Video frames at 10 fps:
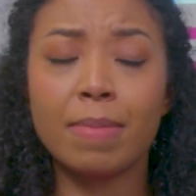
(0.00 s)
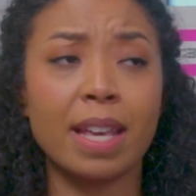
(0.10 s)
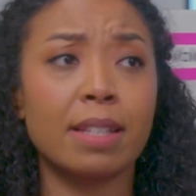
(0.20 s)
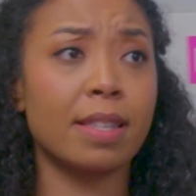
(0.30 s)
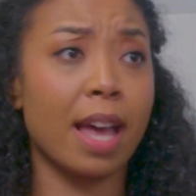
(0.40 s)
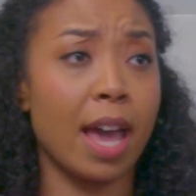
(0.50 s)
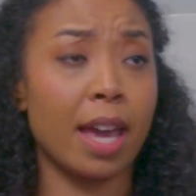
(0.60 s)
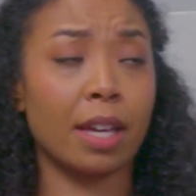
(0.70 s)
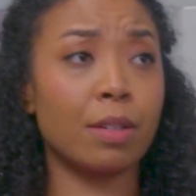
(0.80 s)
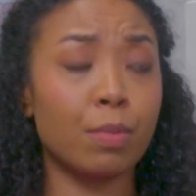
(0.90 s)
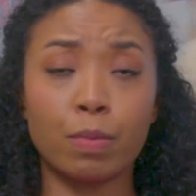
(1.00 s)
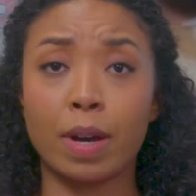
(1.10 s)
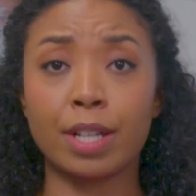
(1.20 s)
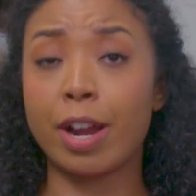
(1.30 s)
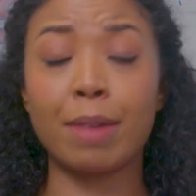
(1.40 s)
Things like
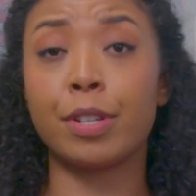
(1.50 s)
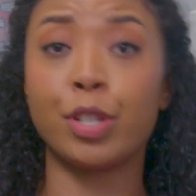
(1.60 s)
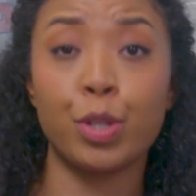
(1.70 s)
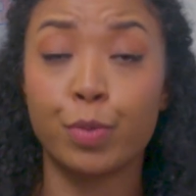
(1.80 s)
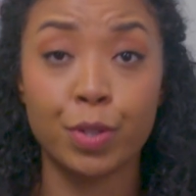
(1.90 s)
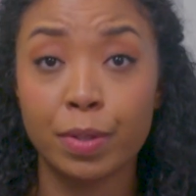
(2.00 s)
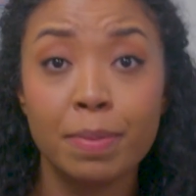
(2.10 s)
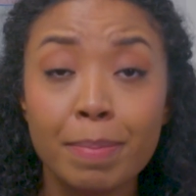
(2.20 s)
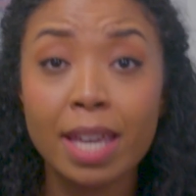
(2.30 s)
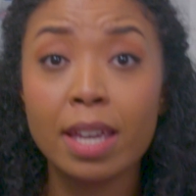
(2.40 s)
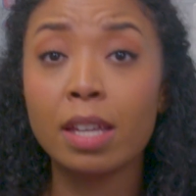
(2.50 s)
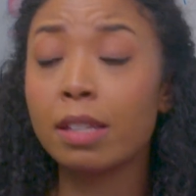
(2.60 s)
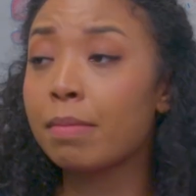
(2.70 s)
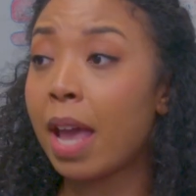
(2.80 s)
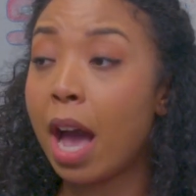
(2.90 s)
what your aptitude results
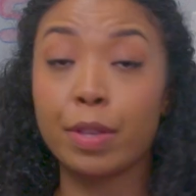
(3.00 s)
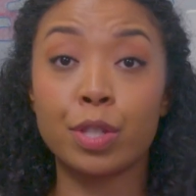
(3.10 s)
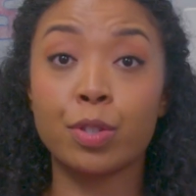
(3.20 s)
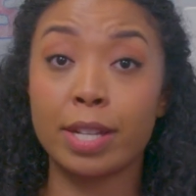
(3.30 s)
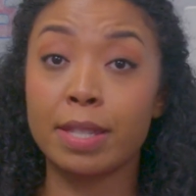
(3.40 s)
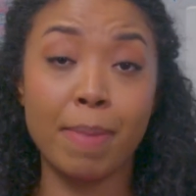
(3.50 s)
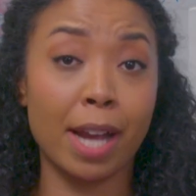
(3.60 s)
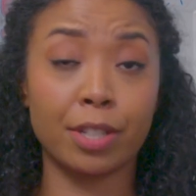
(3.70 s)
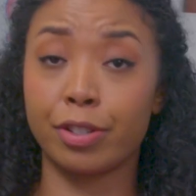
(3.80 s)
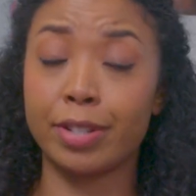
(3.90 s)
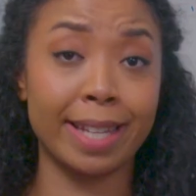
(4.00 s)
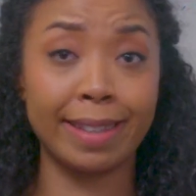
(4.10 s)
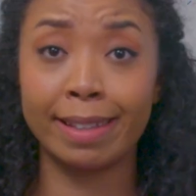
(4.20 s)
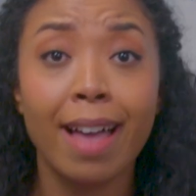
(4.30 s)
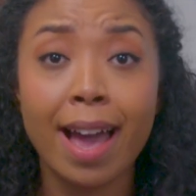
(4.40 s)
mean, how these traits impact your
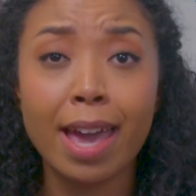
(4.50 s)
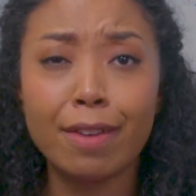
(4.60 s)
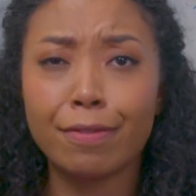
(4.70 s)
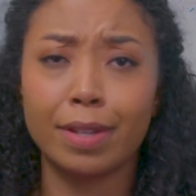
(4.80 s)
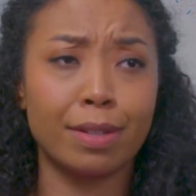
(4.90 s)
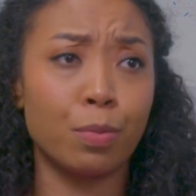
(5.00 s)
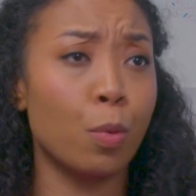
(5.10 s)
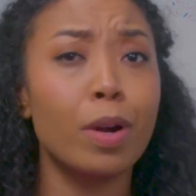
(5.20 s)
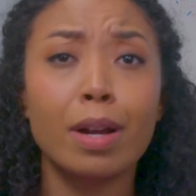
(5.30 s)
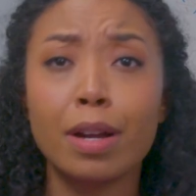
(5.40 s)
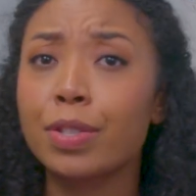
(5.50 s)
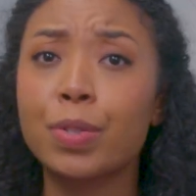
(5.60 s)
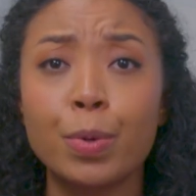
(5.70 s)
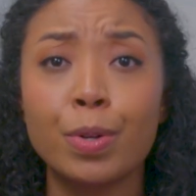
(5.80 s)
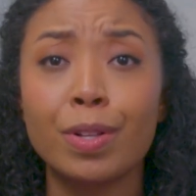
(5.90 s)
daily life and work,
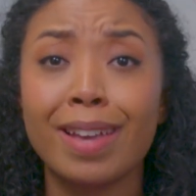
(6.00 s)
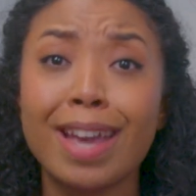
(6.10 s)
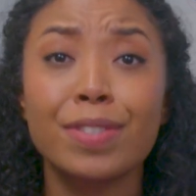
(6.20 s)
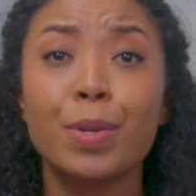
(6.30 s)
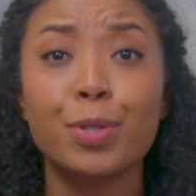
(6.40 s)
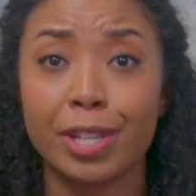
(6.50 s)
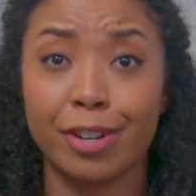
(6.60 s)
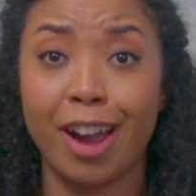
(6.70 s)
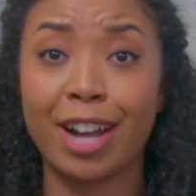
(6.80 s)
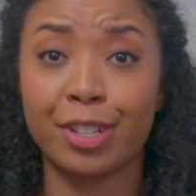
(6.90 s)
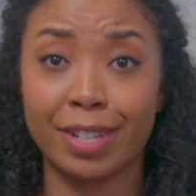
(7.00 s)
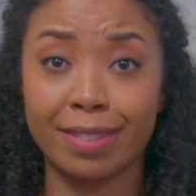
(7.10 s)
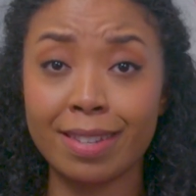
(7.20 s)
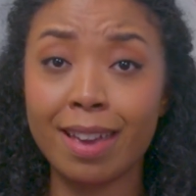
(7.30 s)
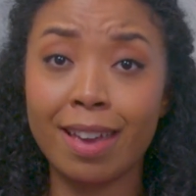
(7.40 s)
school, and social
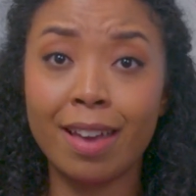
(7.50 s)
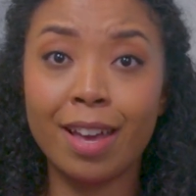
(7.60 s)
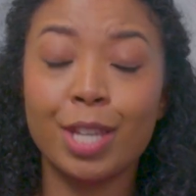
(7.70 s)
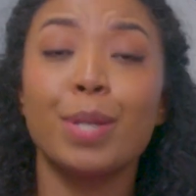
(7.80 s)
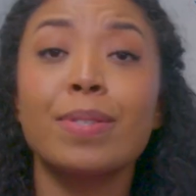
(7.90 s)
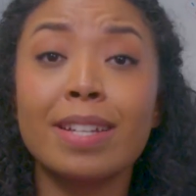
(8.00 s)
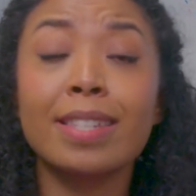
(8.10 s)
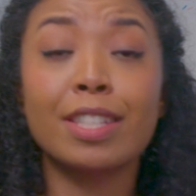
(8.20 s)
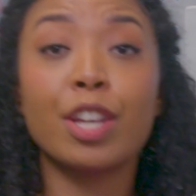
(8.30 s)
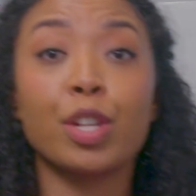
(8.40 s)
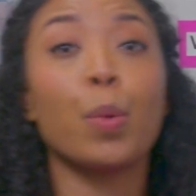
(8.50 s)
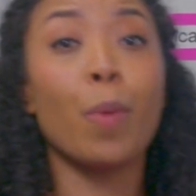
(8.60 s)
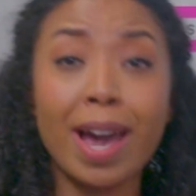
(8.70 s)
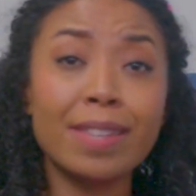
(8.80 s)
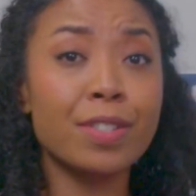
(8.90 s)
interactions. YouScience can tell you
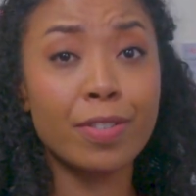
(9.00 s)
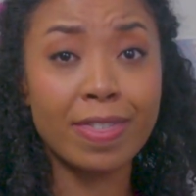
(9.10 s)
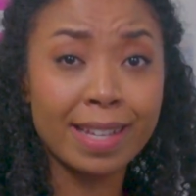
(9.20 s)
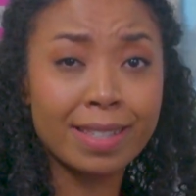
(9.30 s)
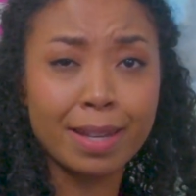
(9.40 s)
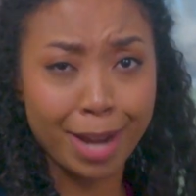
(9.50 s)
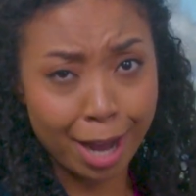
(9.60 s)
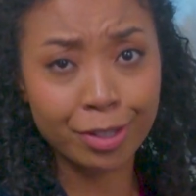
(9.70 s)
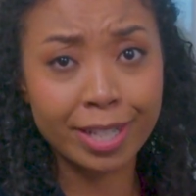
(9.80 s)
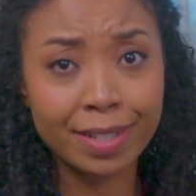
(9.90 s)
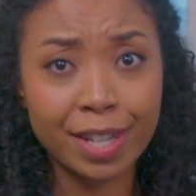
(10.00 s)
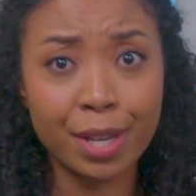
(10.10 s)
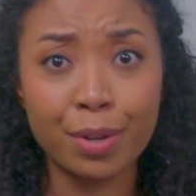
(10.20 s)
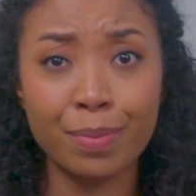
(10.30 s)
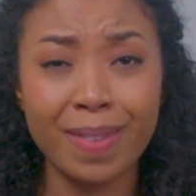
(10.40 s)
why certain things come naturally to
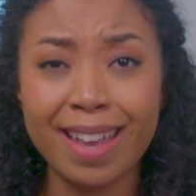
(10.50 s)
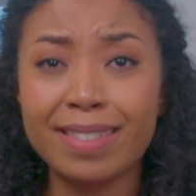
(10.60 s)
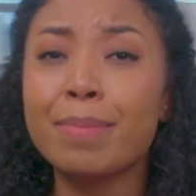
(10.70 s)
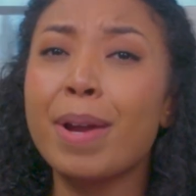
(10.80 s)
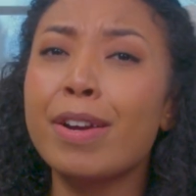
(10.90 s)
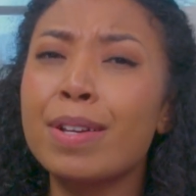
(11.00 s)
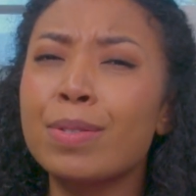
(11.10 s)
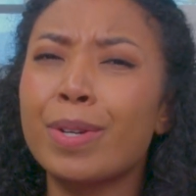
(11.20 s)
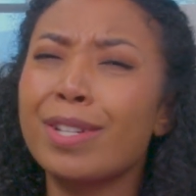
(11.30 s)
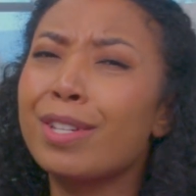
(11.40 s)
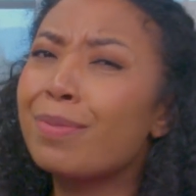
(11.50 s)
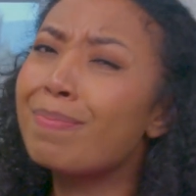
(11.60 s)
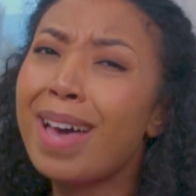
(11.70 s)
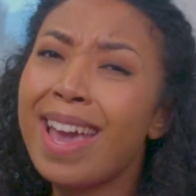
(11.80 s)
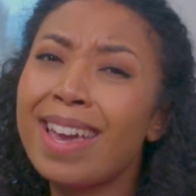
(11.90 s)
you and some areas where you
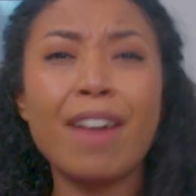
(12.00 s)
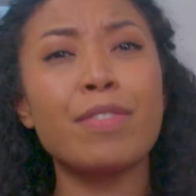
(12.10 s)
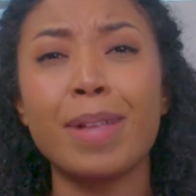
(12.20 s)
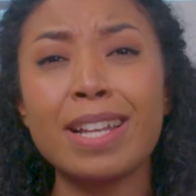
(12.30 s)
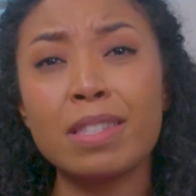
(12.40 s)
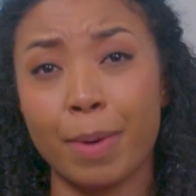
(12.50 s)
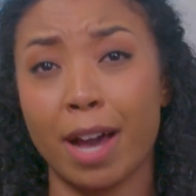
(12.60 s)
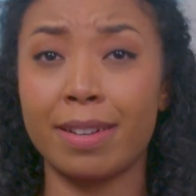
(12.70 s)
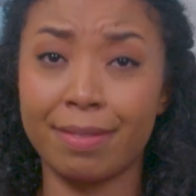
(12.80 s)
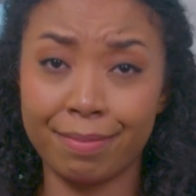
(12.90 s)
might have a blind spot.